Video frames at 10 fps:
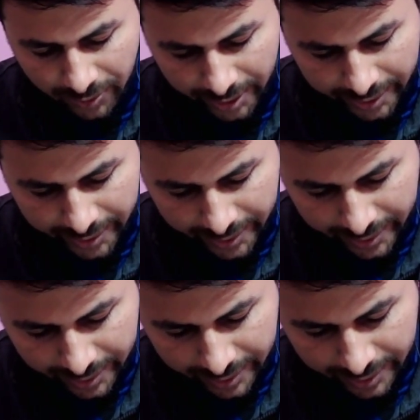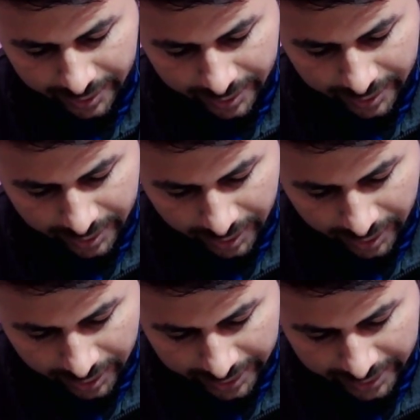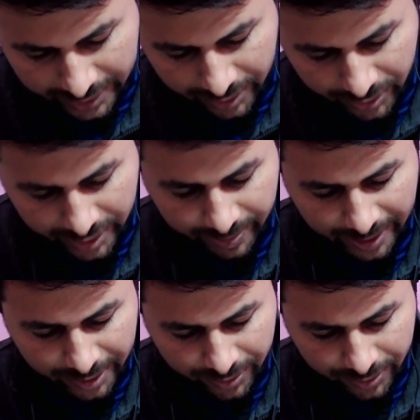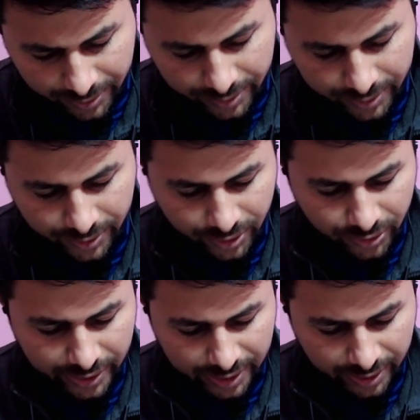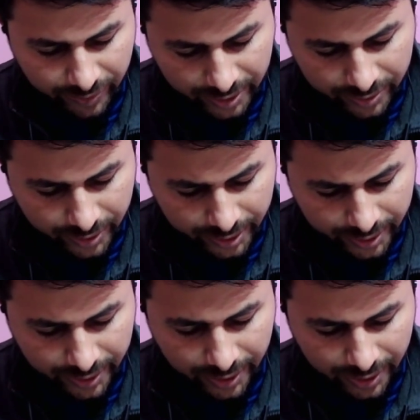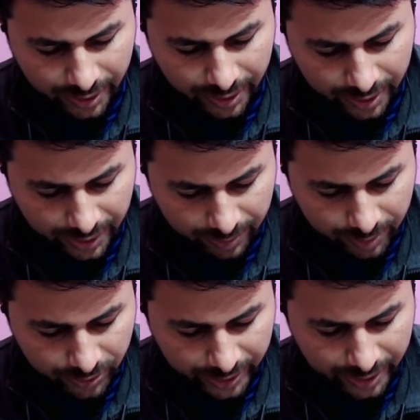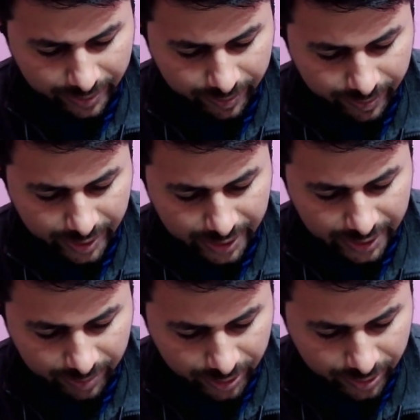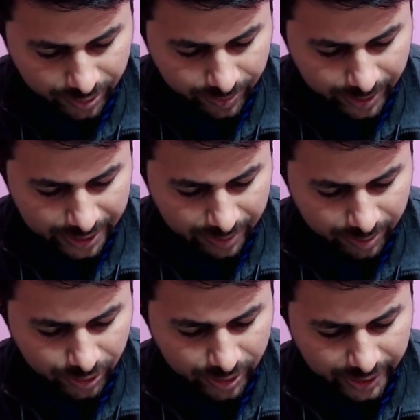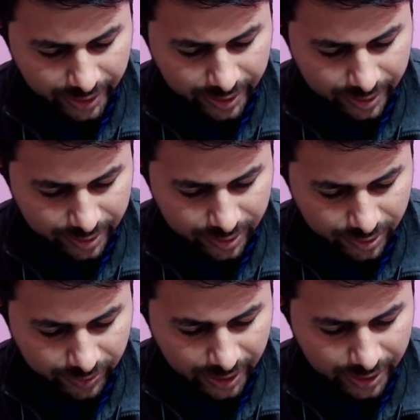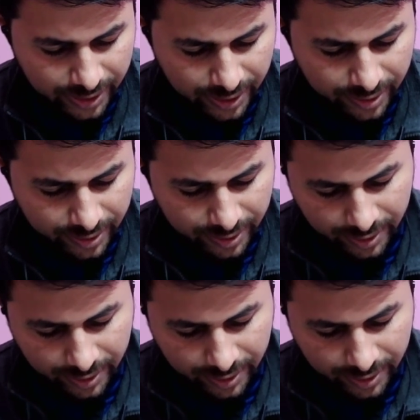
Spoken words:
what? Let's denote it by U. So U is equal to what? W1 plus W2 plus W3. So work done